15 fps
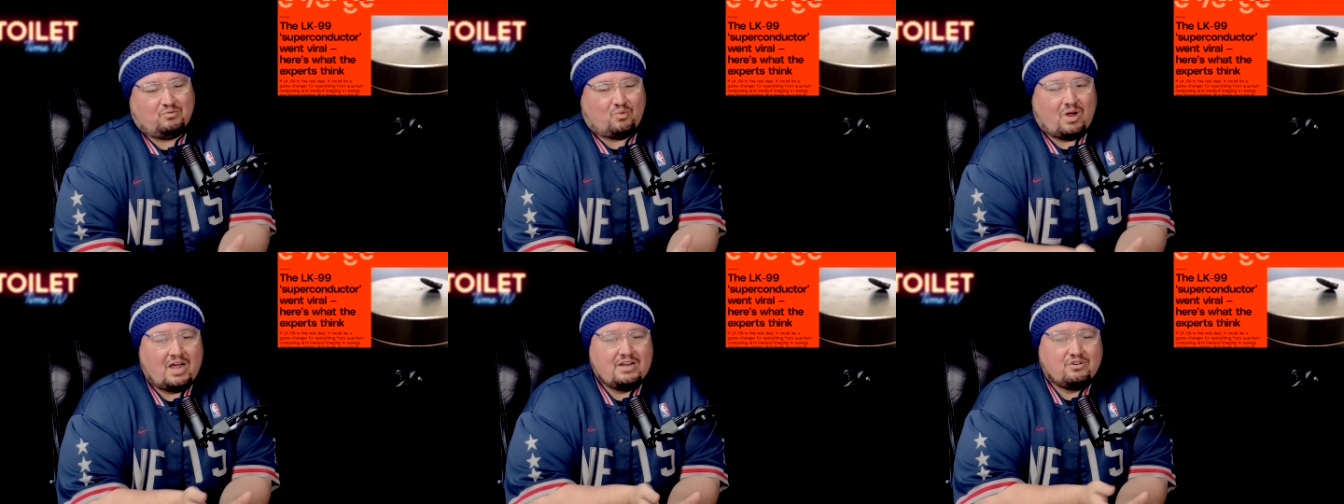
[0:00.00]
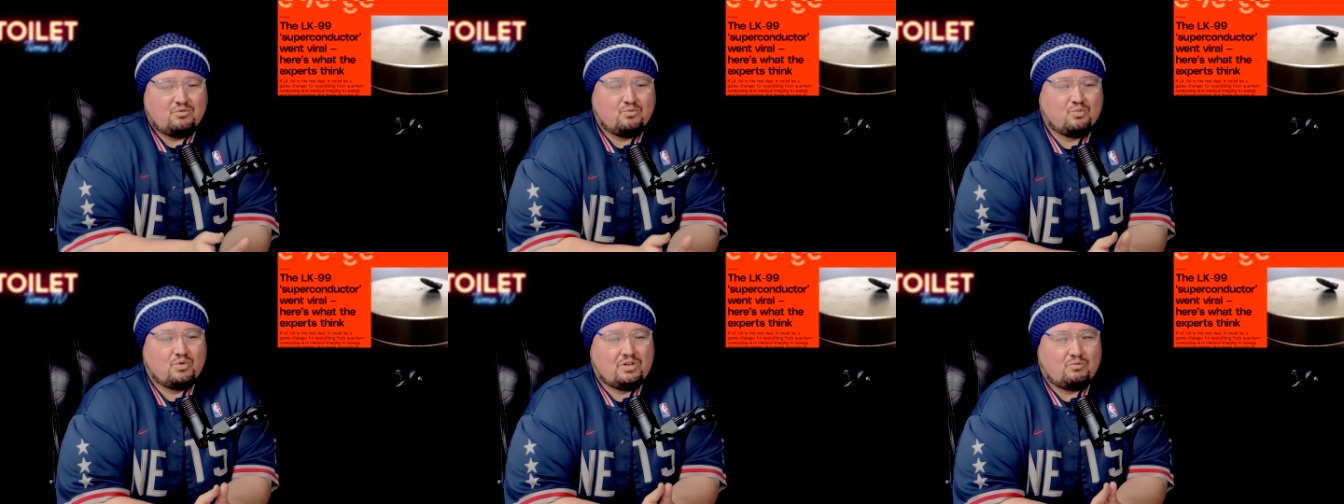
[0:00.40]
Why do
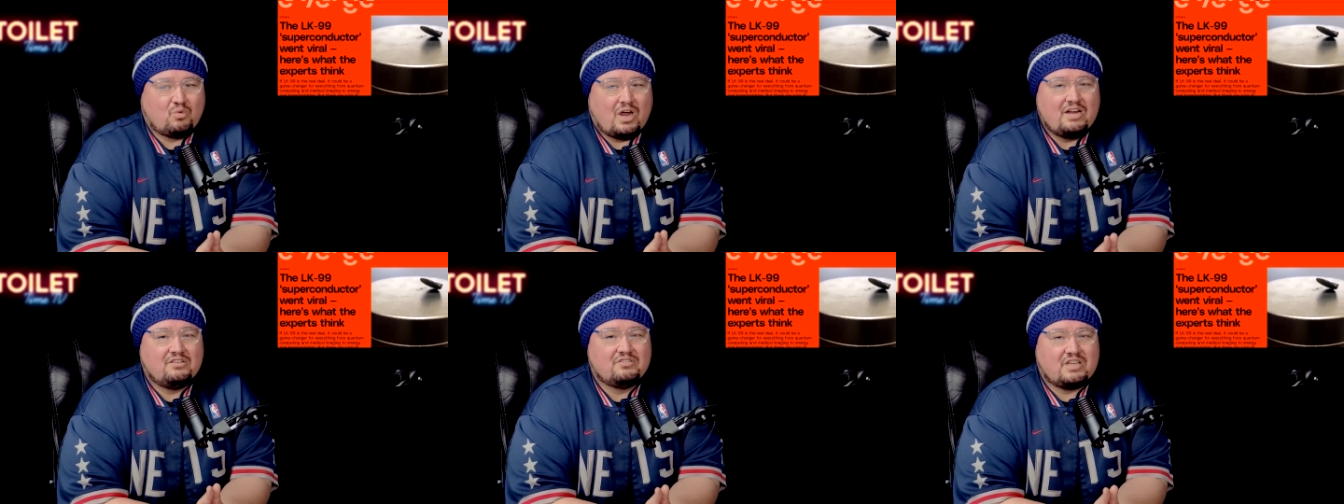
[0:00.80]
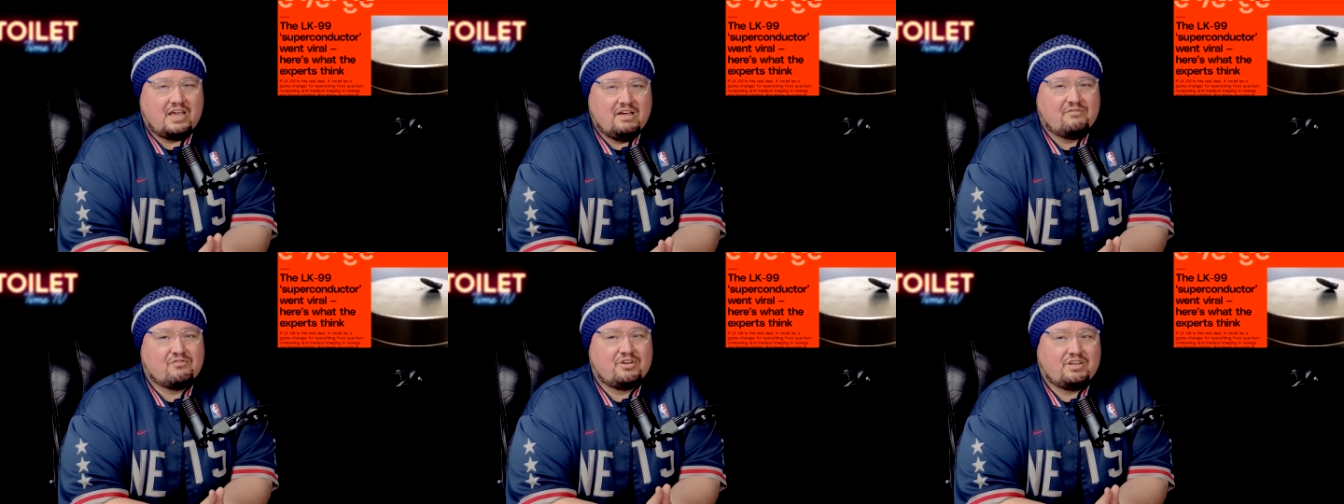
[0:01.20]
we? Why does
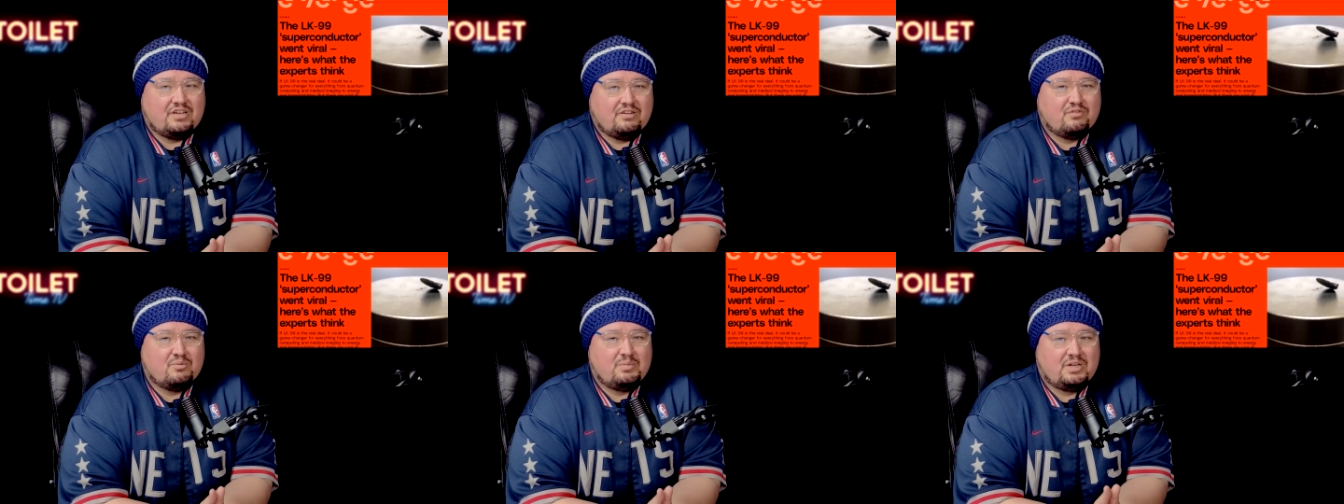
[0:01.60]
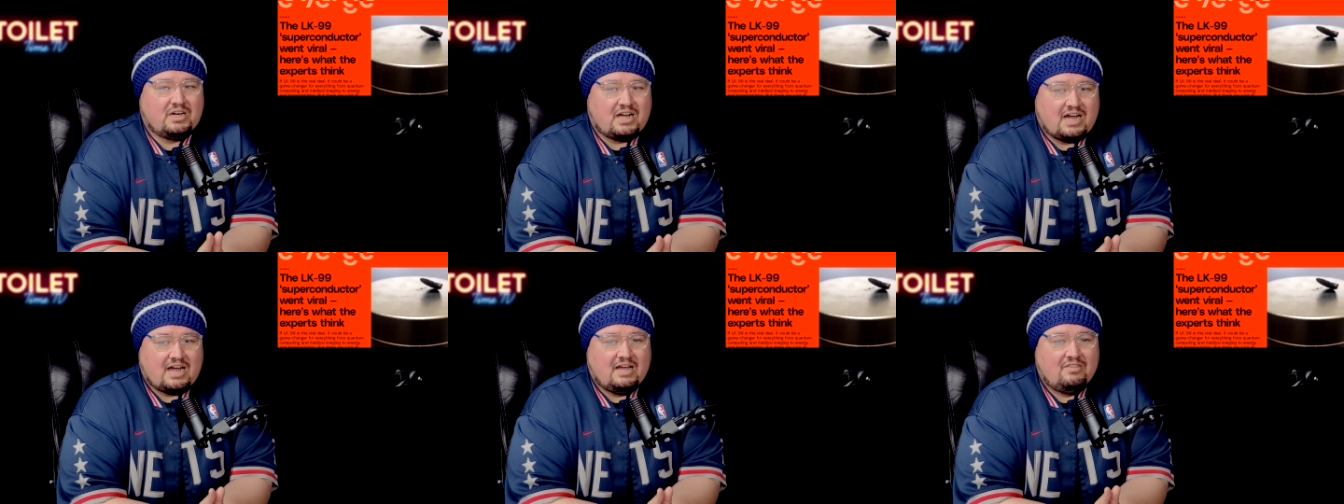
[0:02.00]
every government
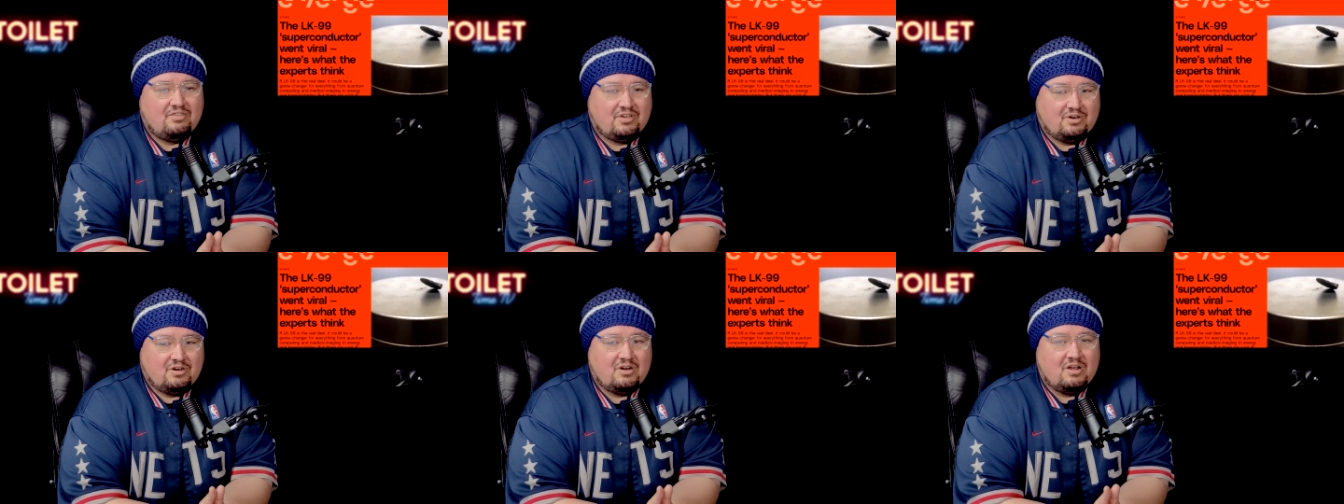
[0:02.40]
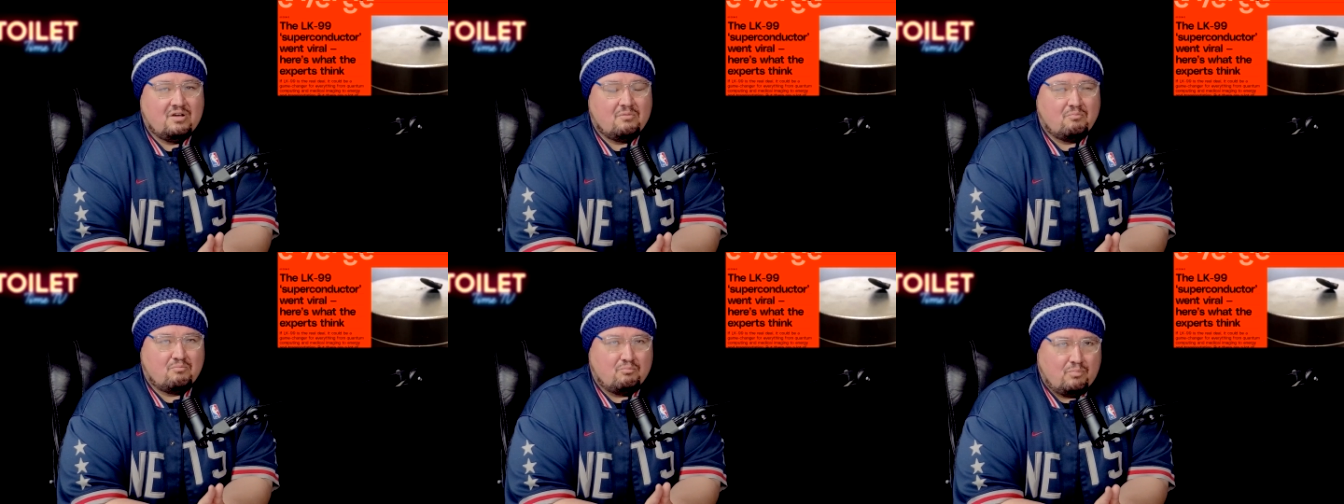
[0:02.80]
hide their
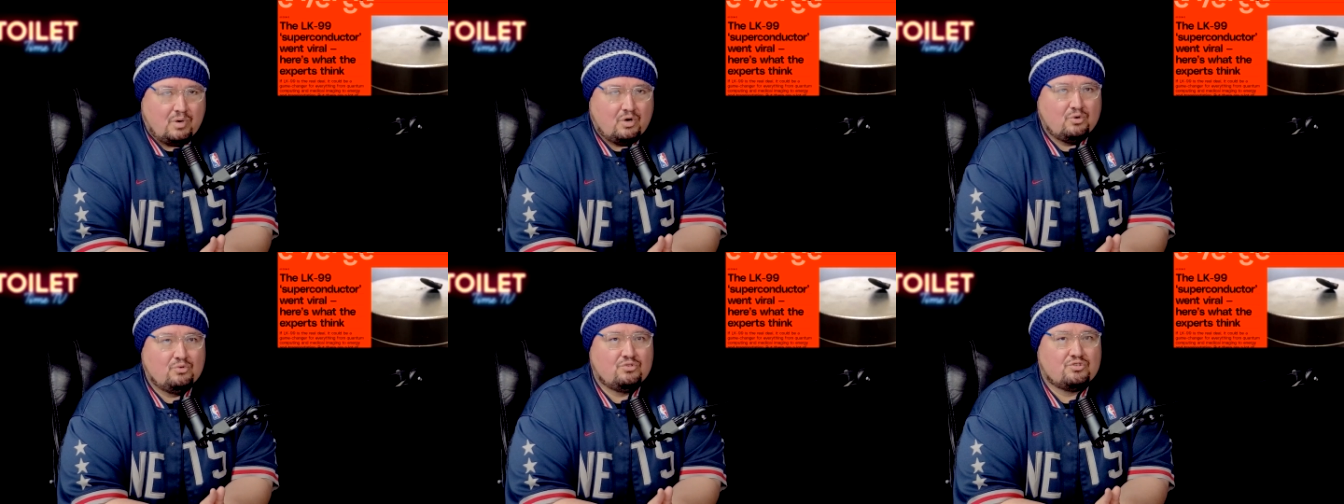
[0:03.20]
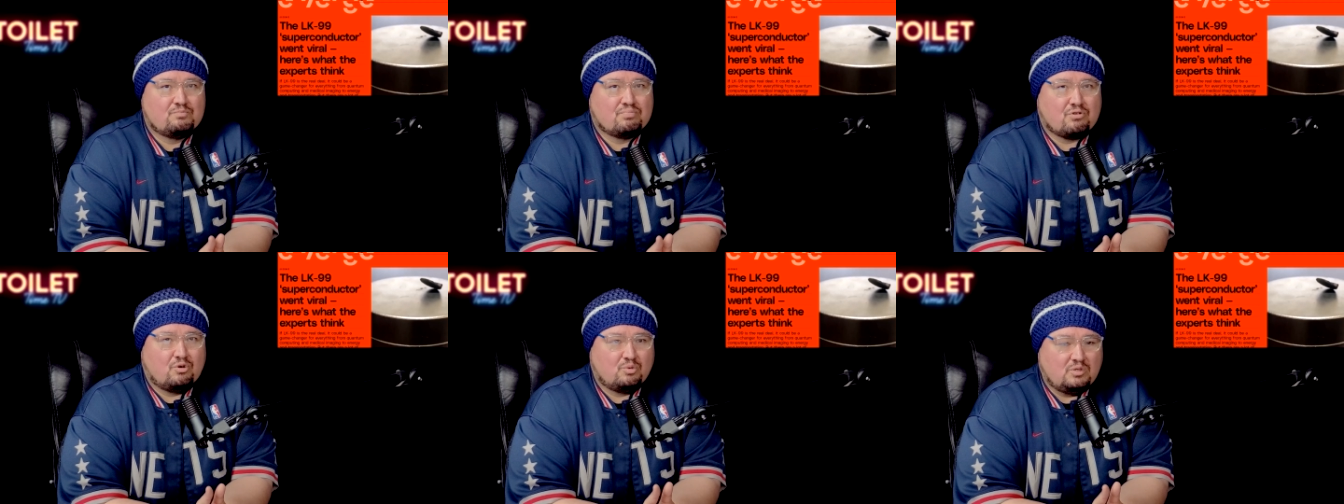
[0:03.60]

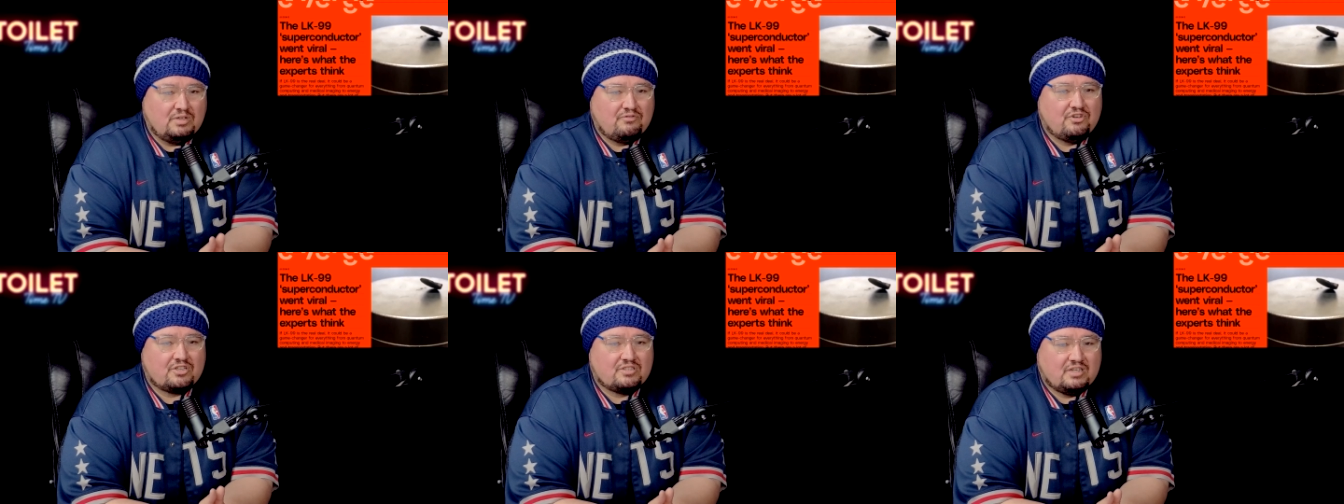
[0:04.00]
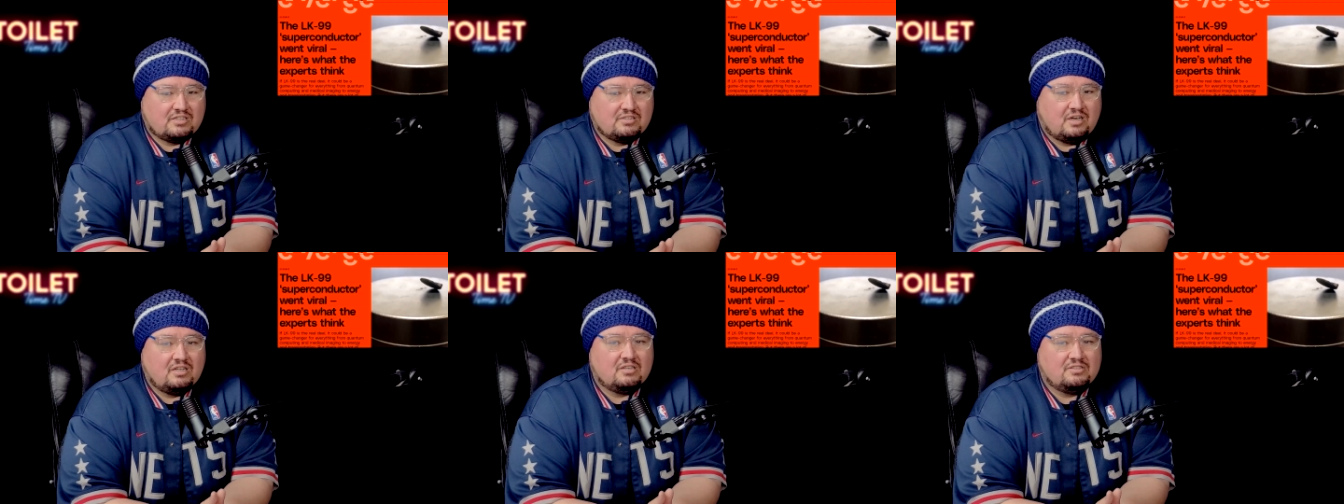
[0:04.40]
most prolific
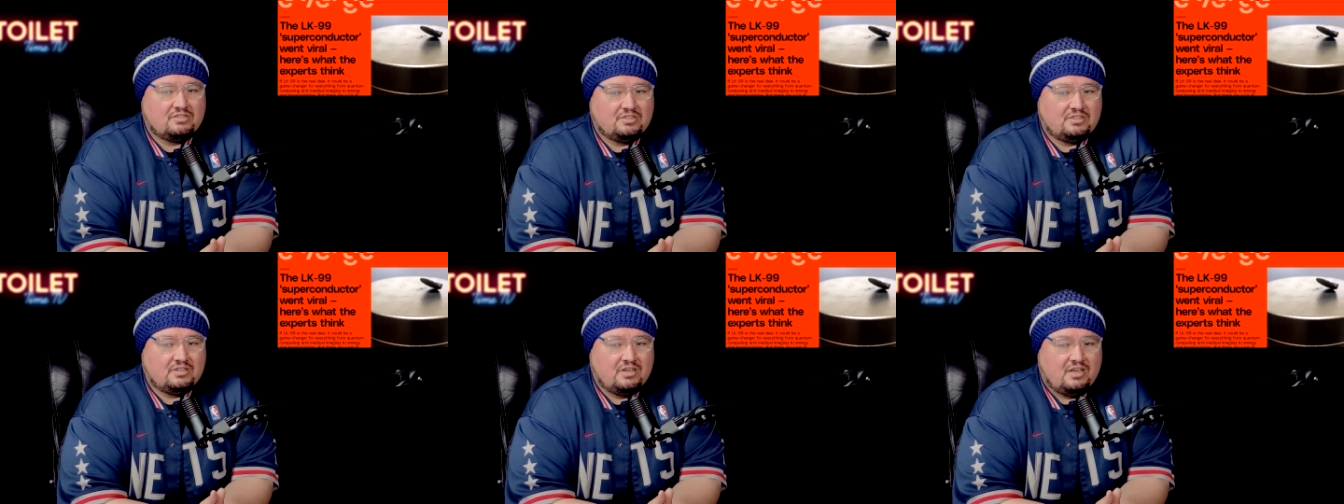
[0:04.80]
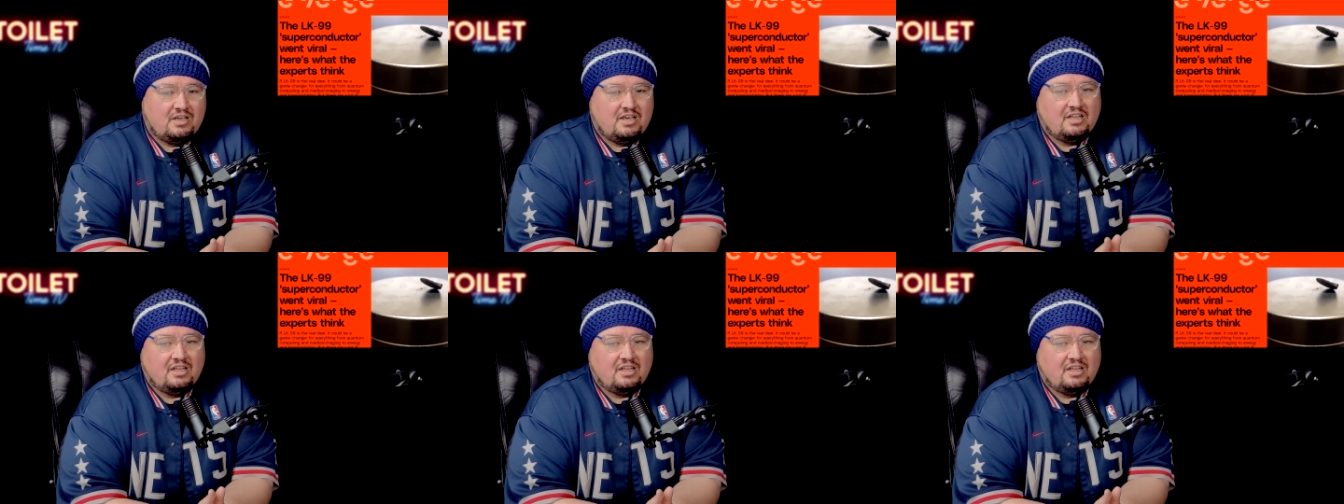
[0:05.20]
technology?